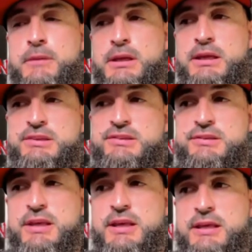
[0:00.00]
It
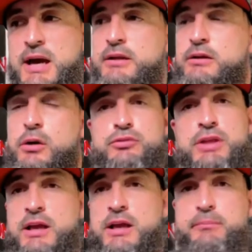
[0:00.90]
kind of goes
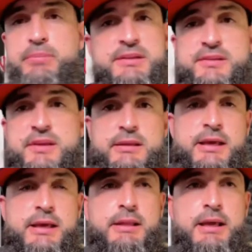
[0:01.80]
like I've been saying
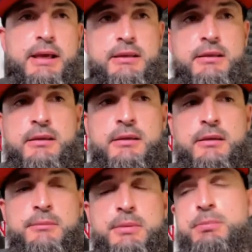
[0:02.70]
that like
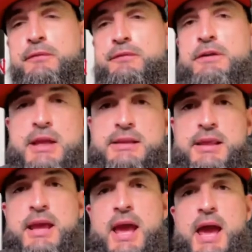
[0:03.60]
people feel like
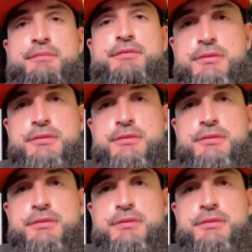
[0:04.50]
they have to